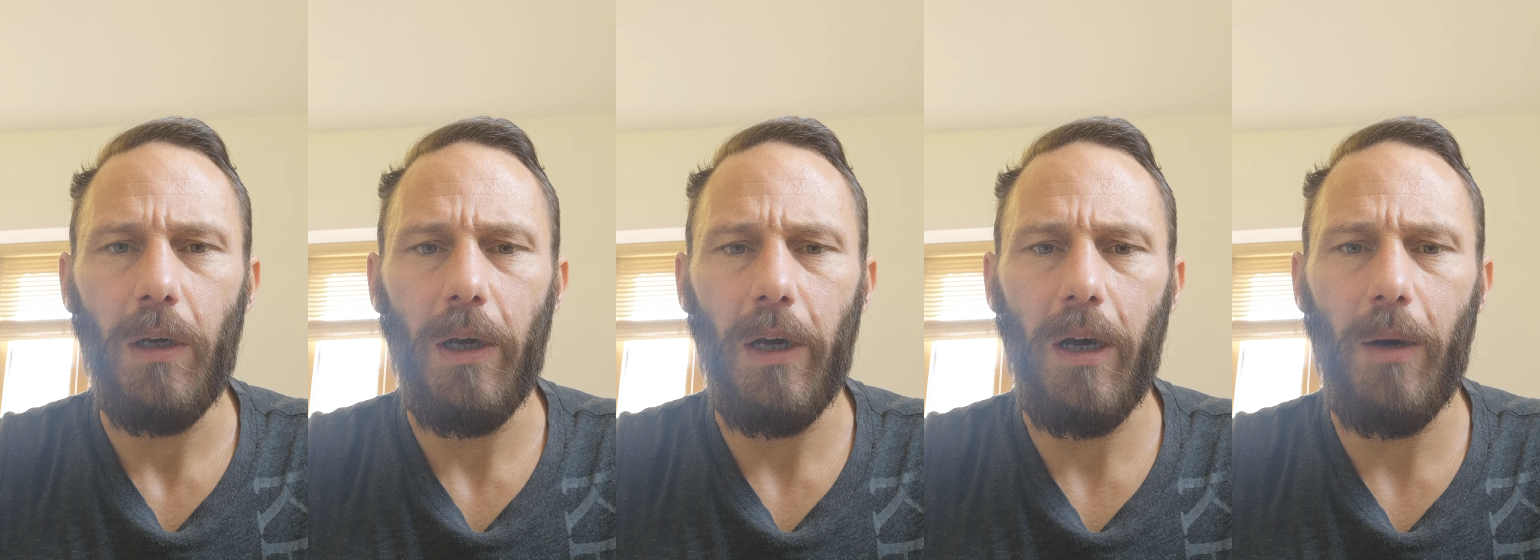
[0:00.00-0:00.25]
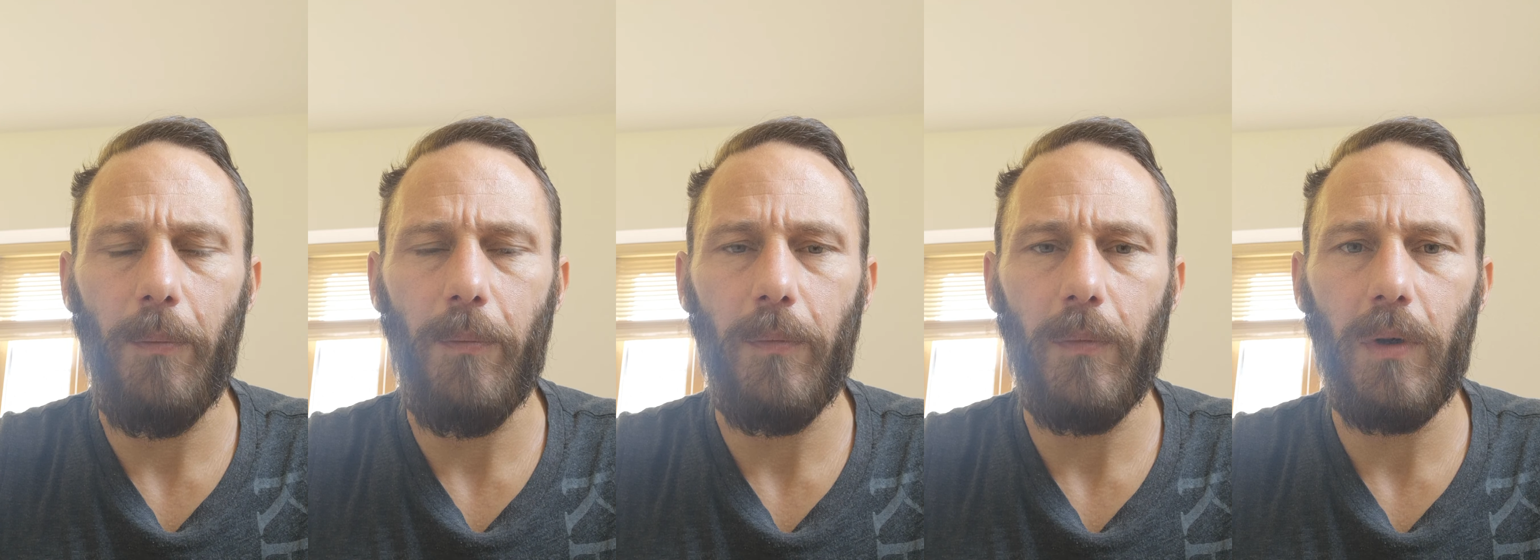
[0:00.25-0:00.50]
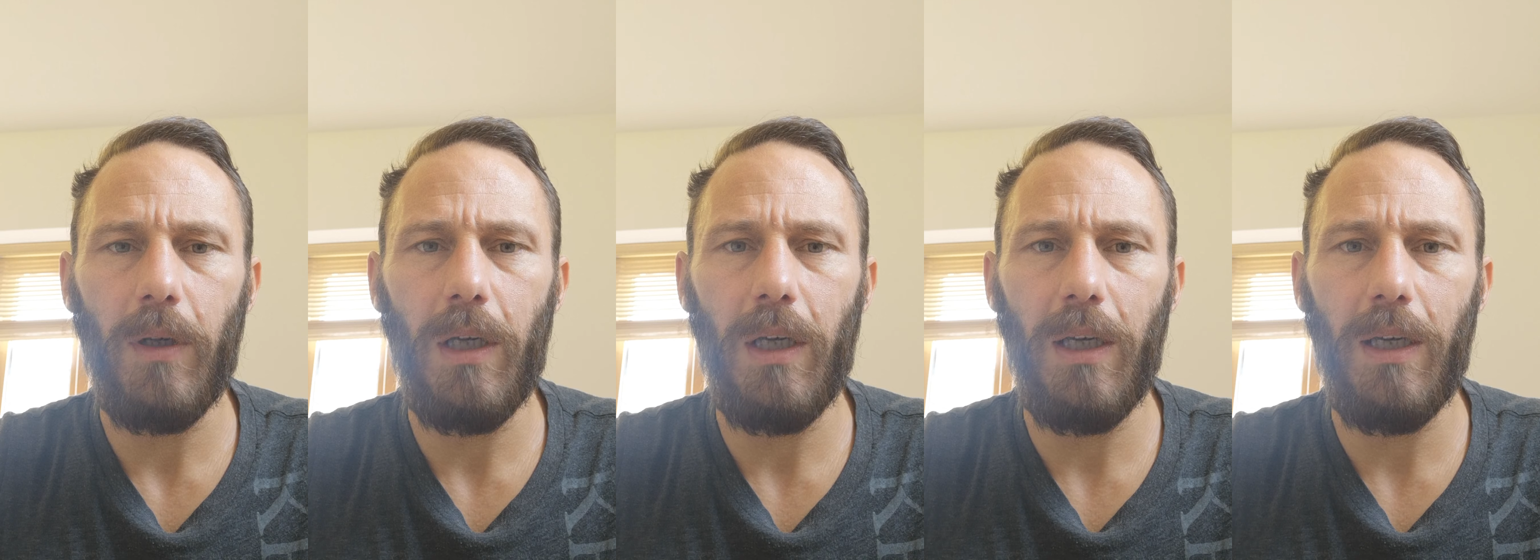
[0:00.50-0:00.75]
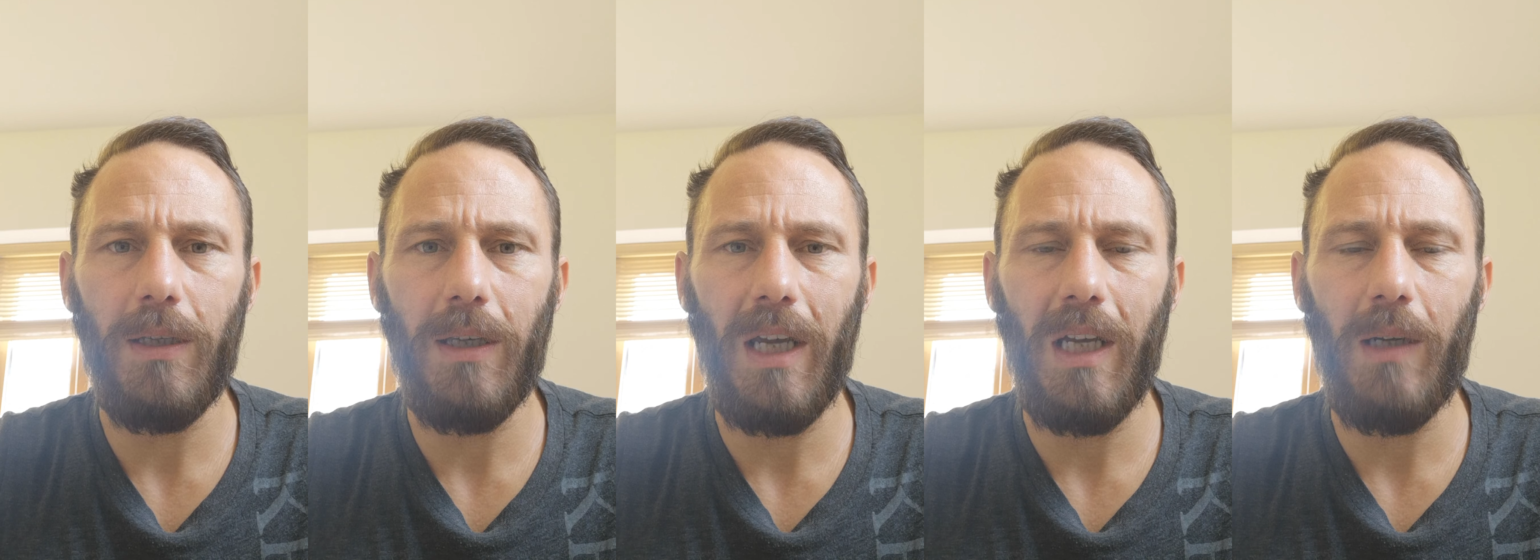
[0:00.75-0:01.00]

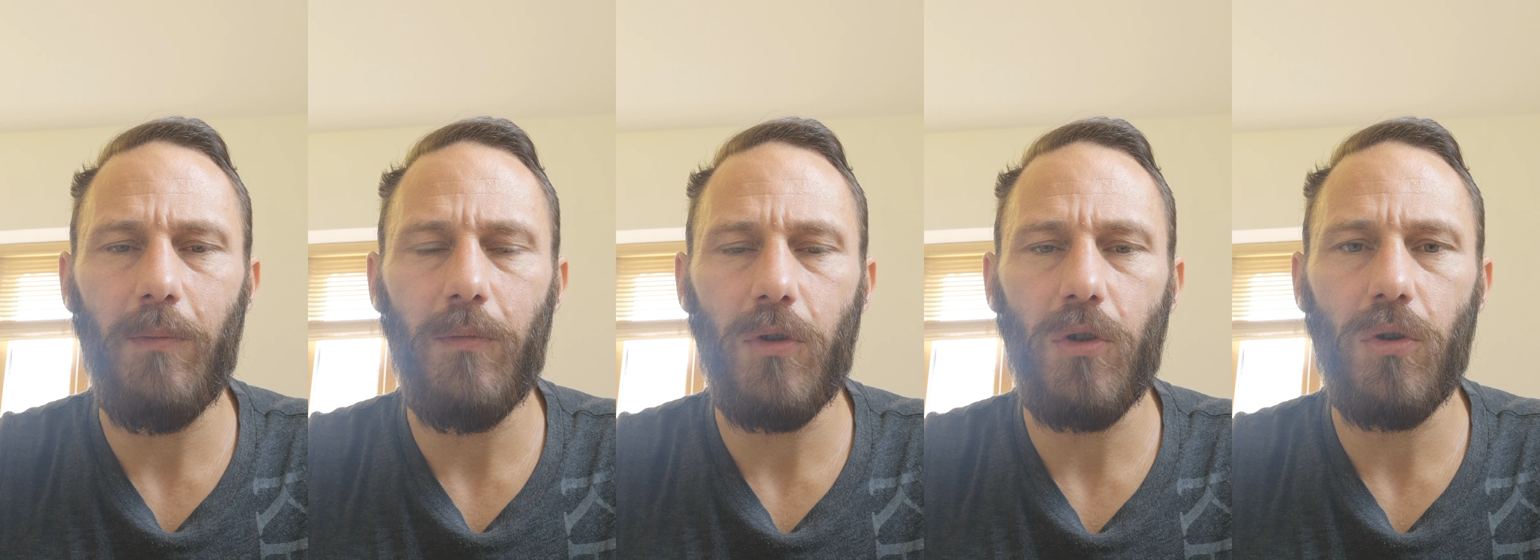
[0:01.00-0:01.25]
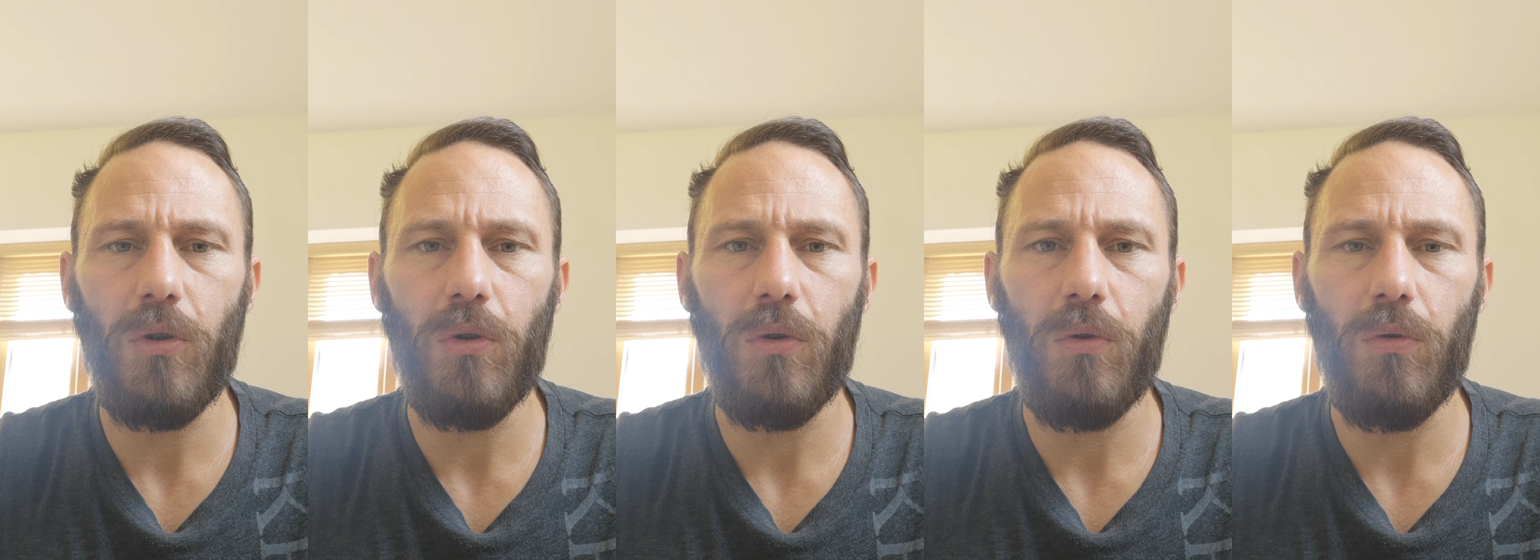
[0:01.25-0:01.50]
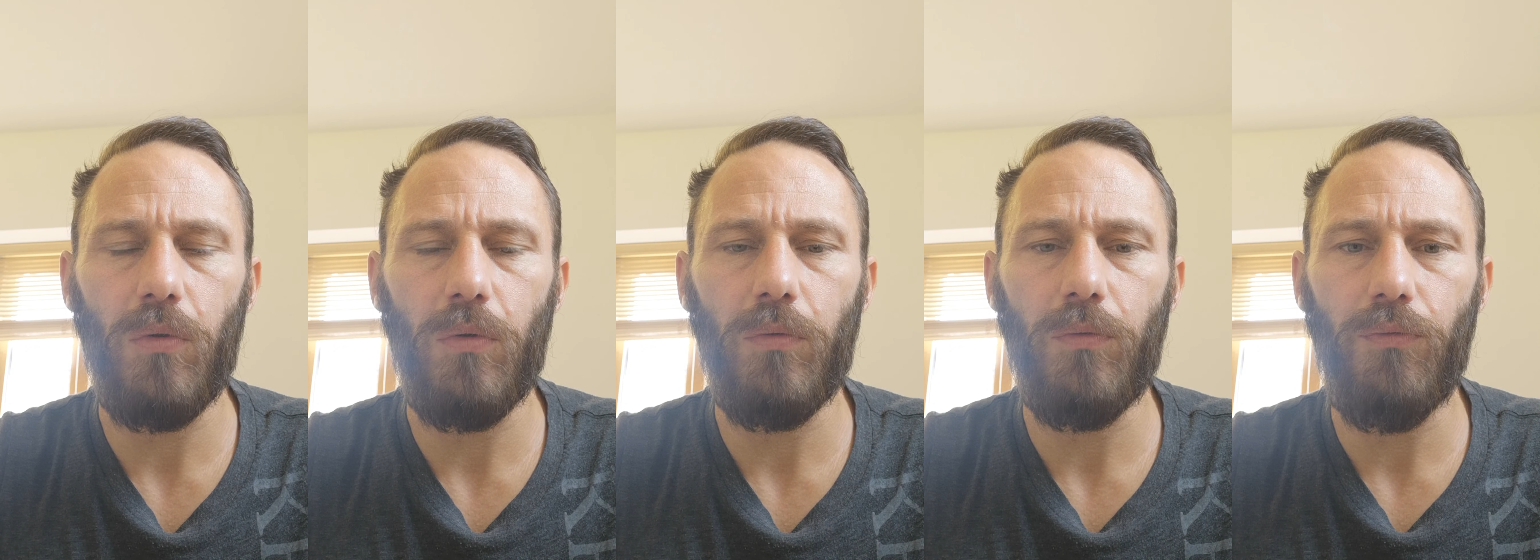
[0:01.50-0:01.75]
It aims to